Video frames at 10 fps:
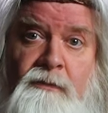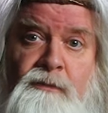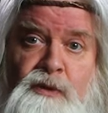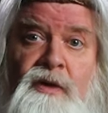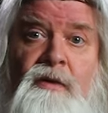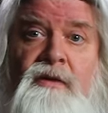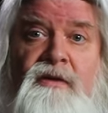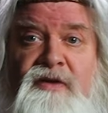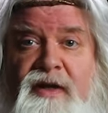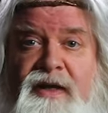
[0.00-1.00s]
Murdoch
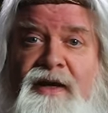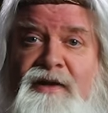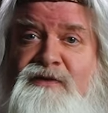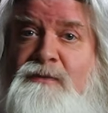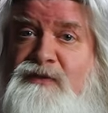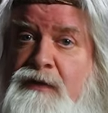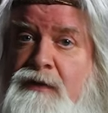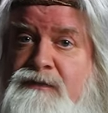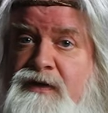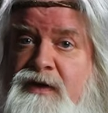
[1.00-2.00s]
dedicates
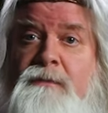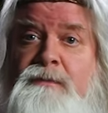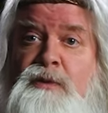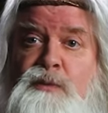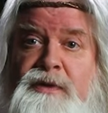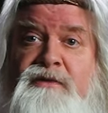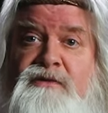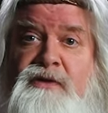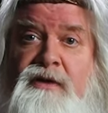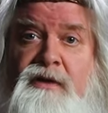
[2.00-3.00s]
himself to keep the
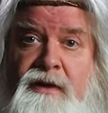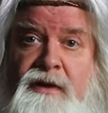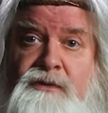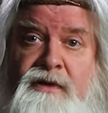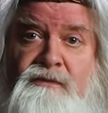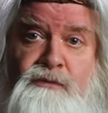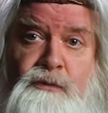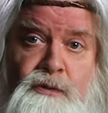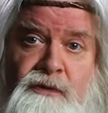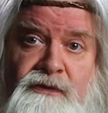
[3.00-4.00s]
reach and clout of
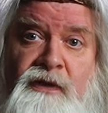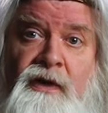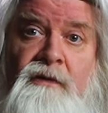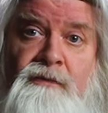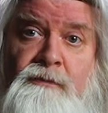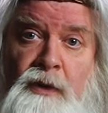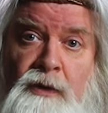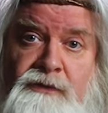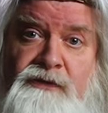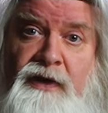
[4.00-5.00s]
rulers from
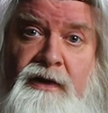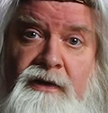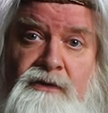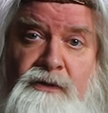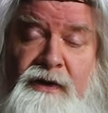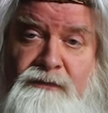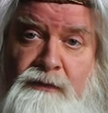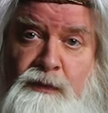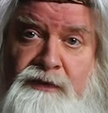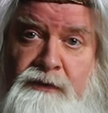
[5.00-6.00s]
Baldur's Gate to
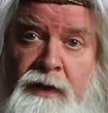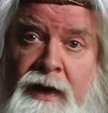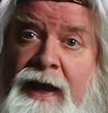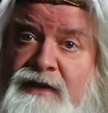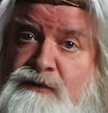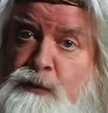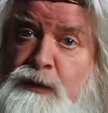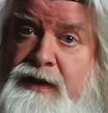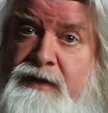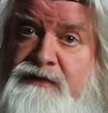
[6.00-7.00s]
Neverwinter as
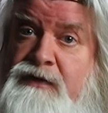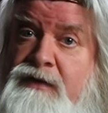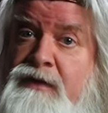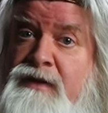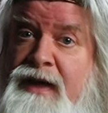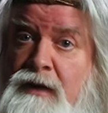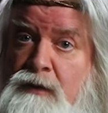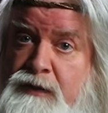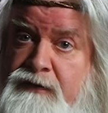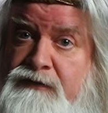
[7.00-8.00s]
weak as it
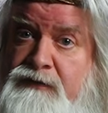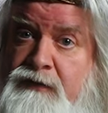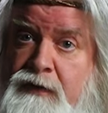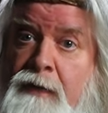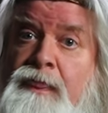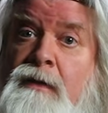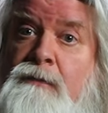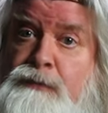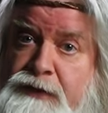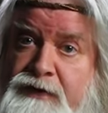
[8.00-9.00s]
now is.
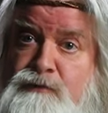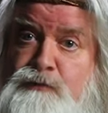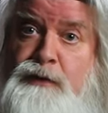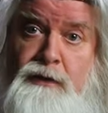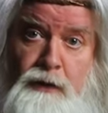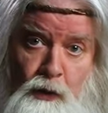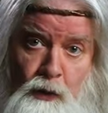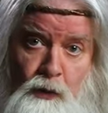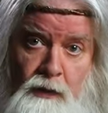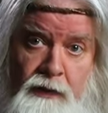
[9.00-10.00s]
Brigandry
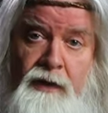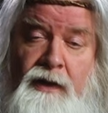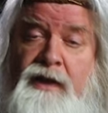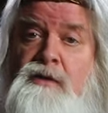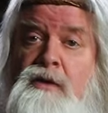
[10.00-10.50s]
low, and